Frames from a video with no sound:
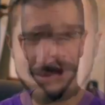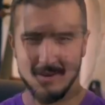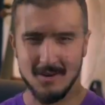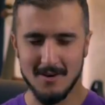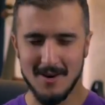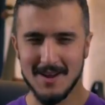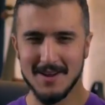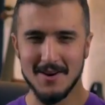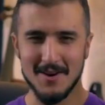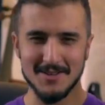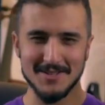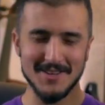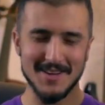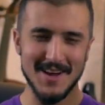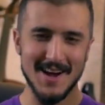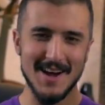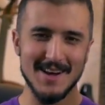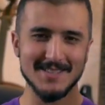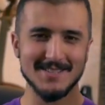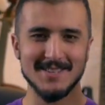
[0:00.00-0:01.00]
All right, girls
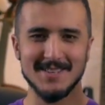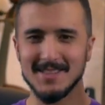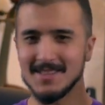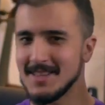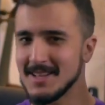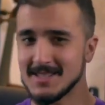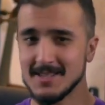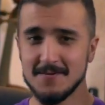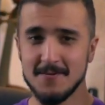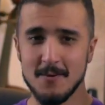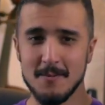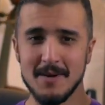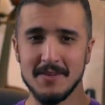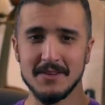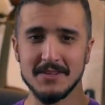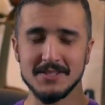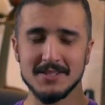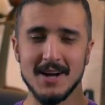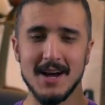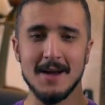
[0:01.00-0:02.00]
and guys, that's it for
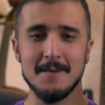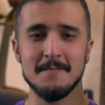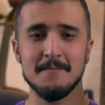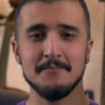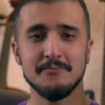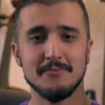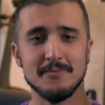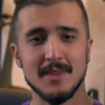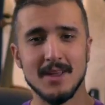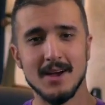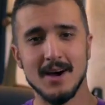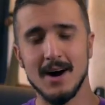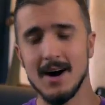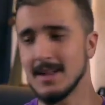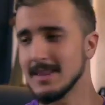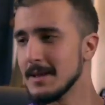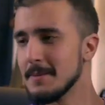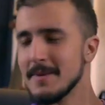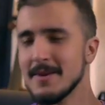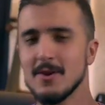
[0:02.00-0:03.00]
me this time.
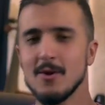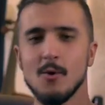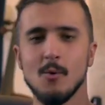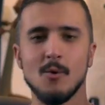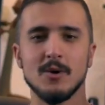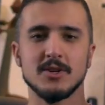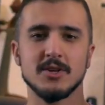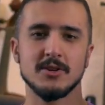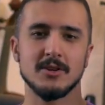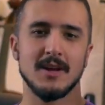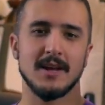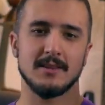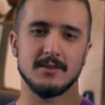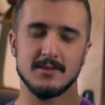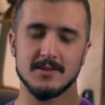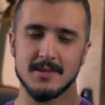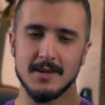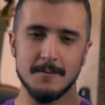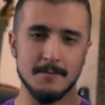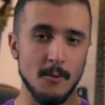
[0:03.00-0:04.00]
Let me know what you'd like
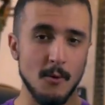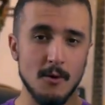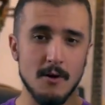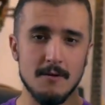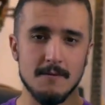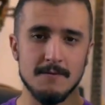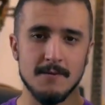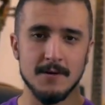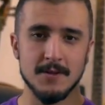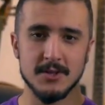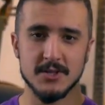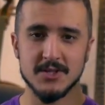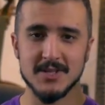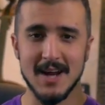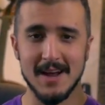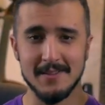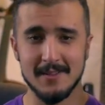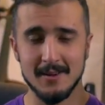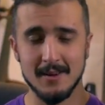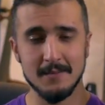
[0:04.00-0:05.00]
to see more of on this
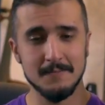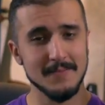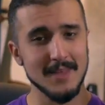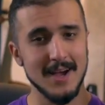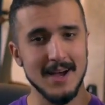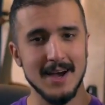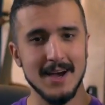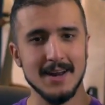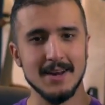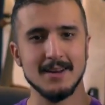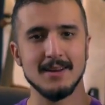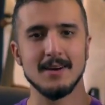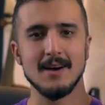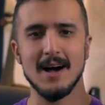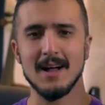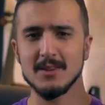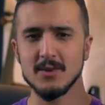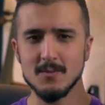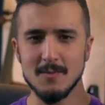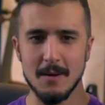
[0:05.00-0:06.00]
channel, and
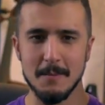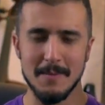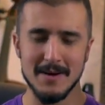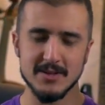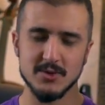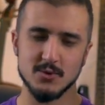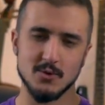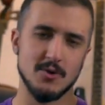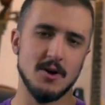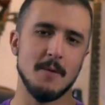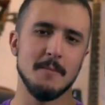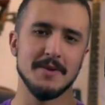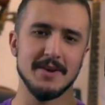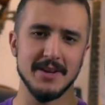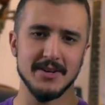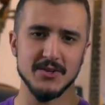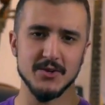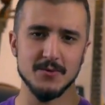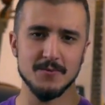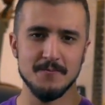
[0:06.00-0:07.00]
I'll do my best to
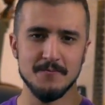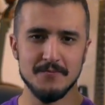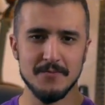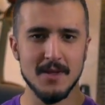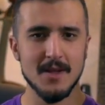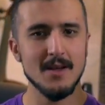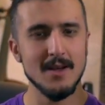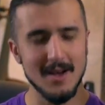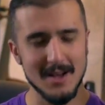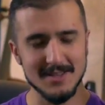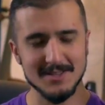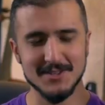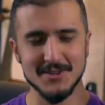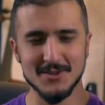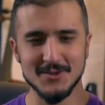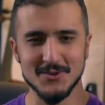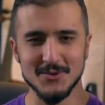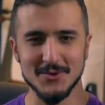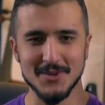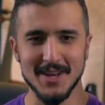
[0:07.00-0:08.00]
accommodate you. I'll
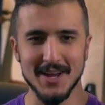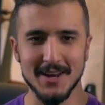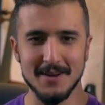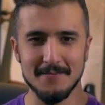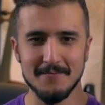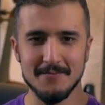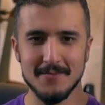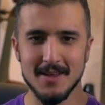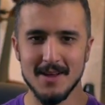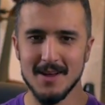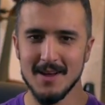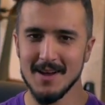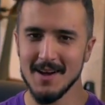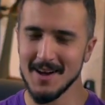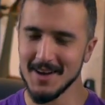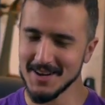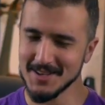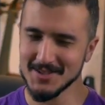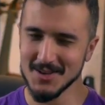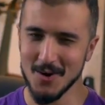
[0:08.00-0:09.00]
see you soon again.
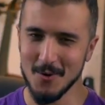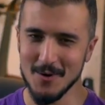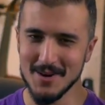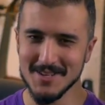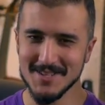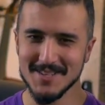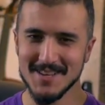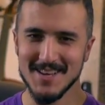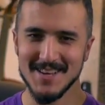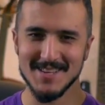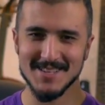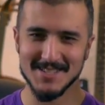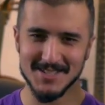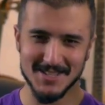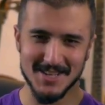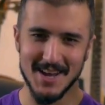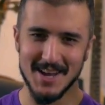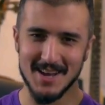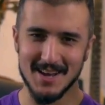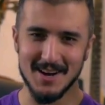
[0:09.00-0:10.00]
And as always,
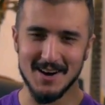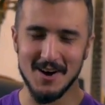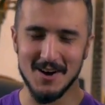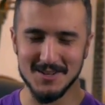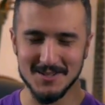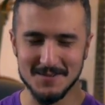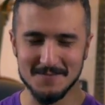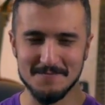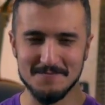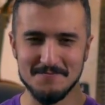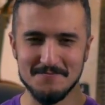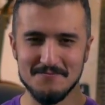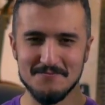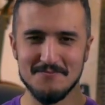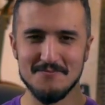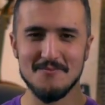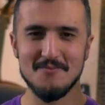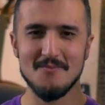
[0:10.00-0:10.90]
stay awesome.